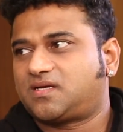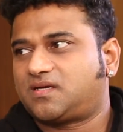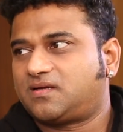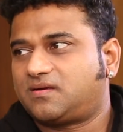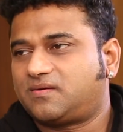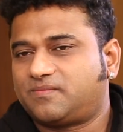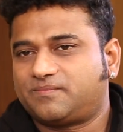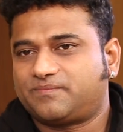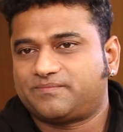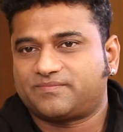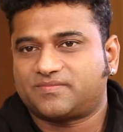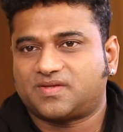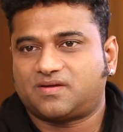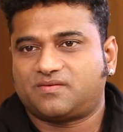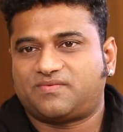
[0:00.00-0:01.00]

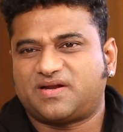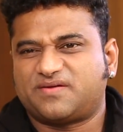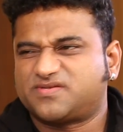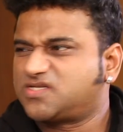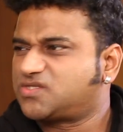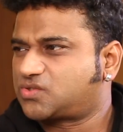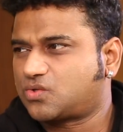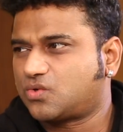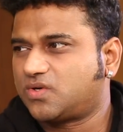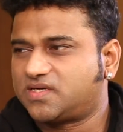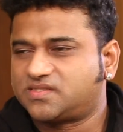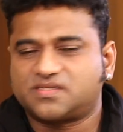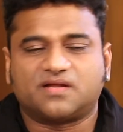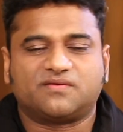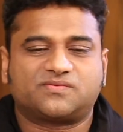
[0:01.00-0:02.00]
when I was in
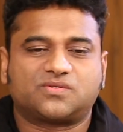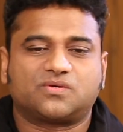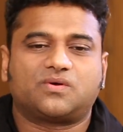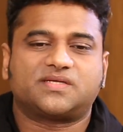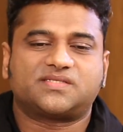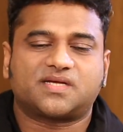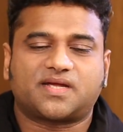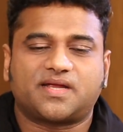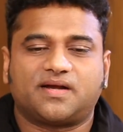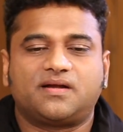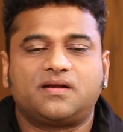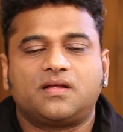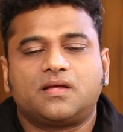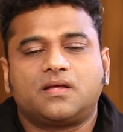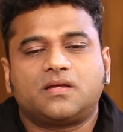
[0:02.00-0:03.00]
school itself, yeah. So as a
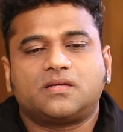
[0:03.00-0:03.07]
kid.